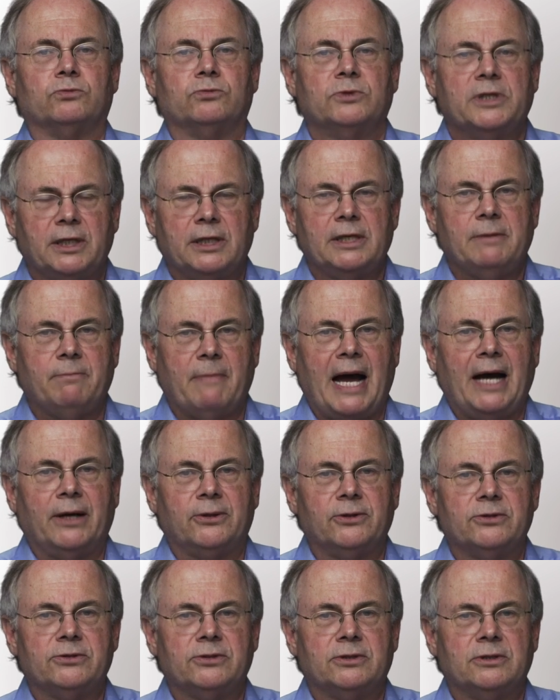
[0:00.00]
really
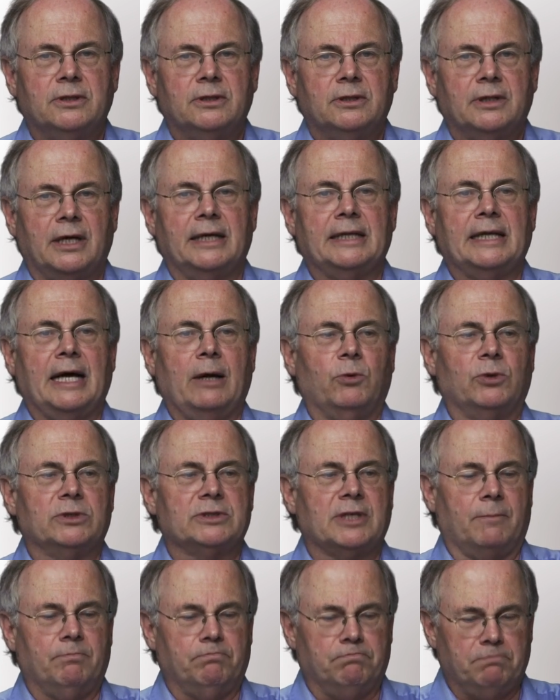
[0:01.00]
matters, and that
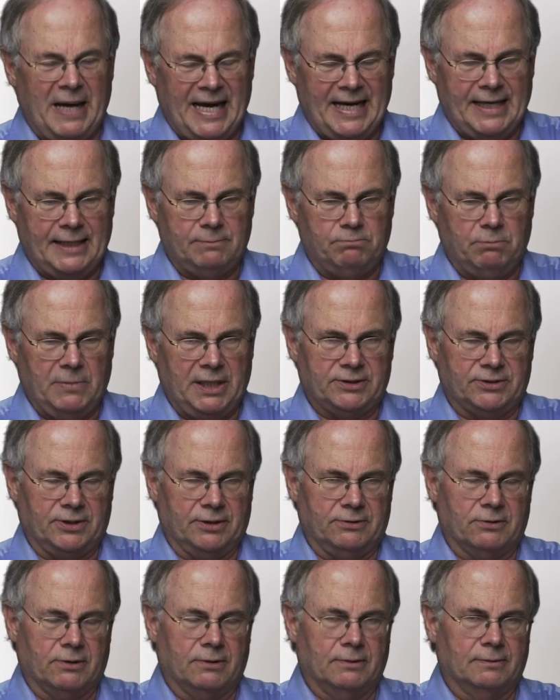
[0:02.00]
was a bad
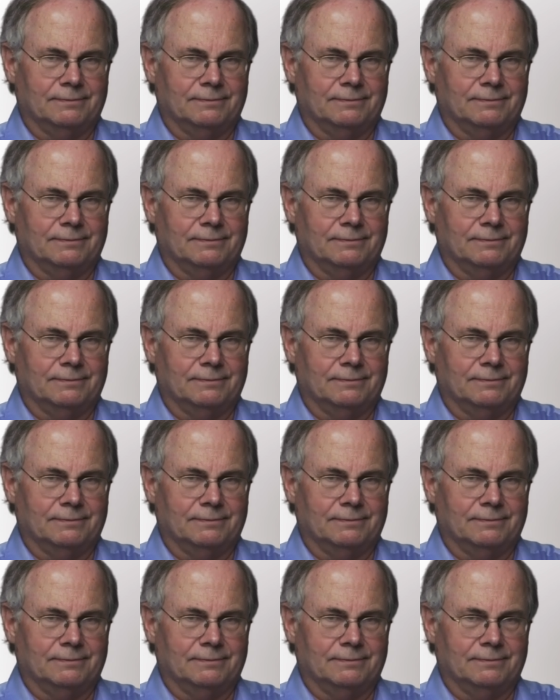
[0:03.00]
message.